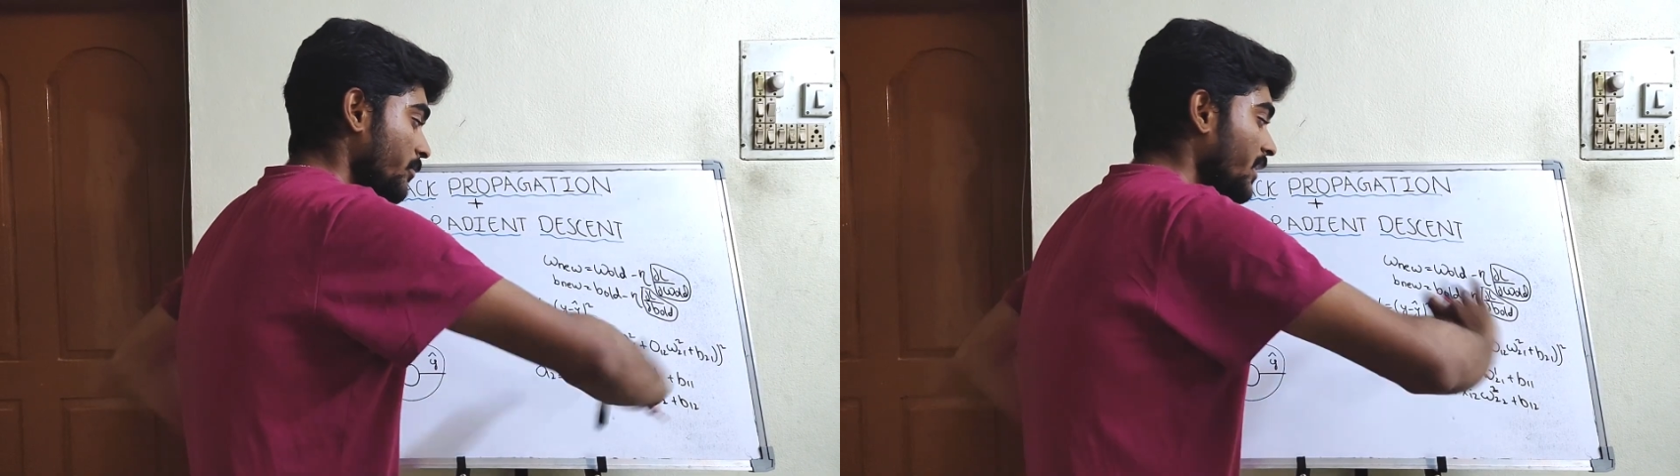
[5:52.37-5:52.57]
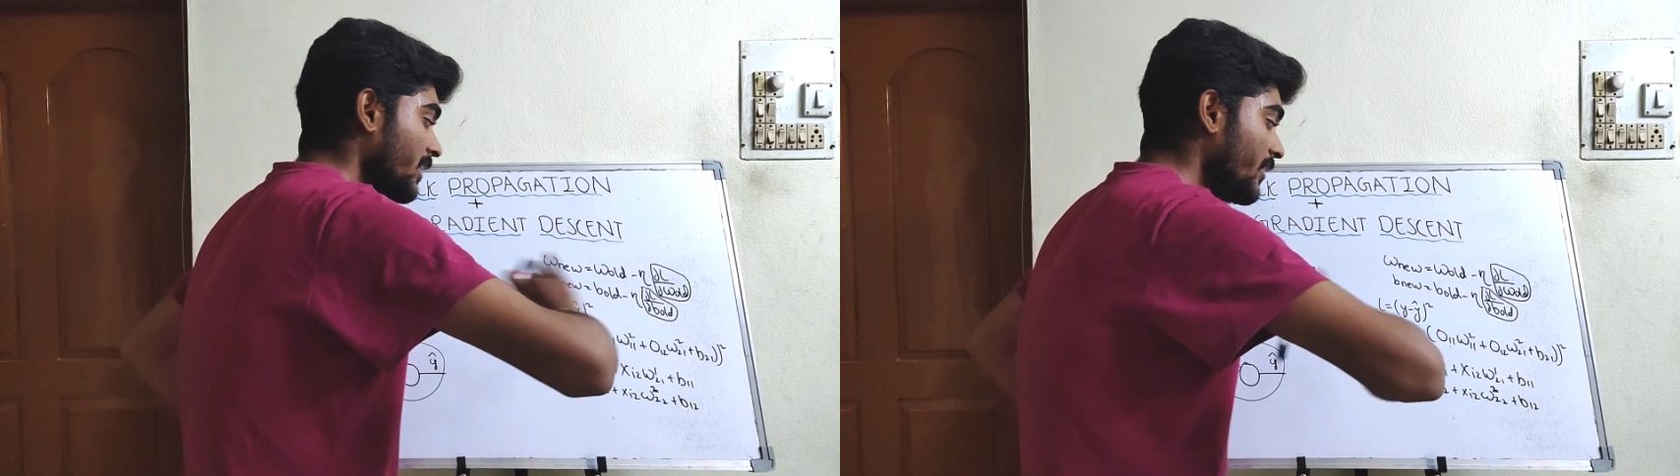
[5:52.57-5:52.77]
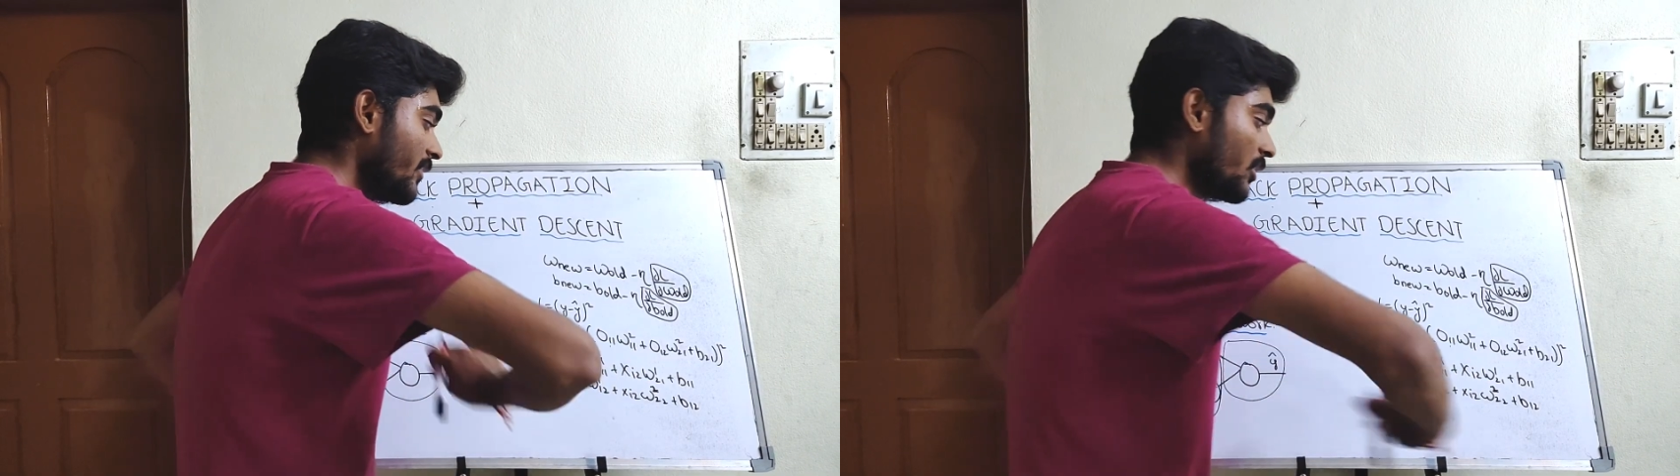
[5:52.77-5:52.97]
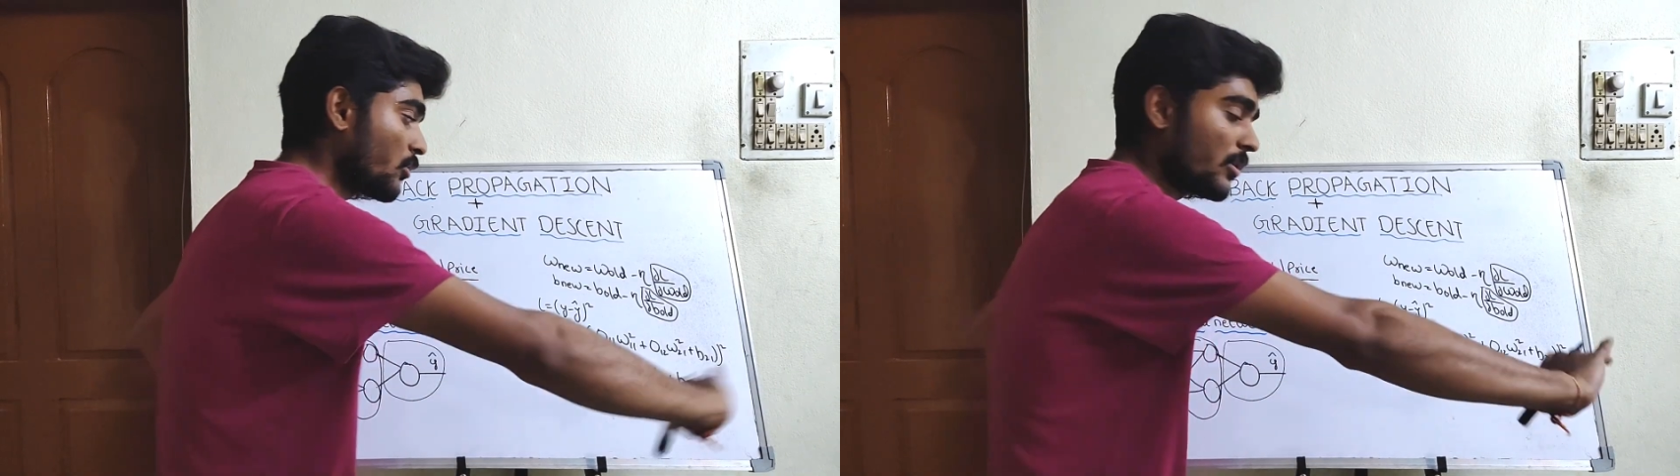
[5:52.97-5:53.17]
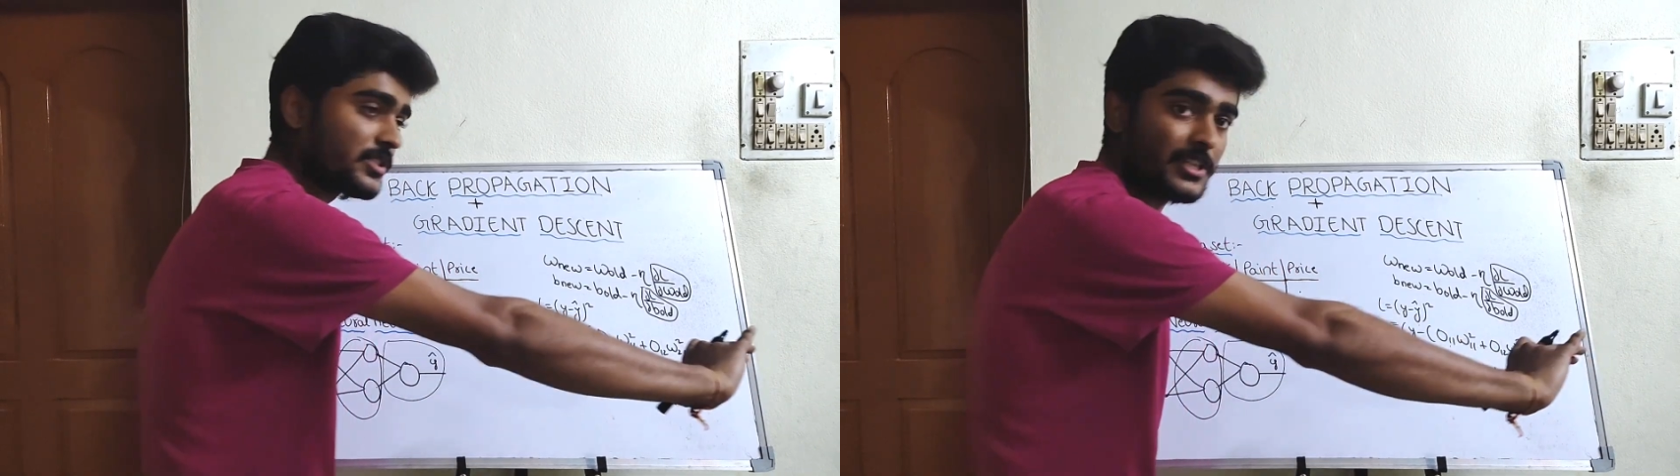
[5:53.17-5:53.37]
leaving the
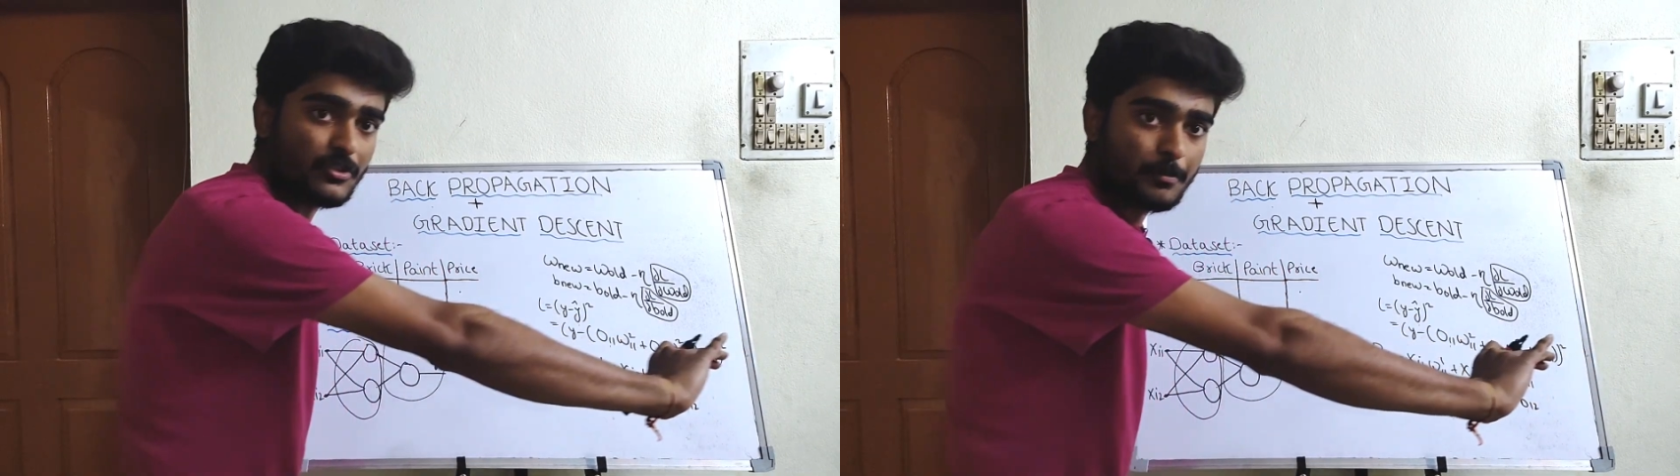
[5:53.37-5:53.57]
constants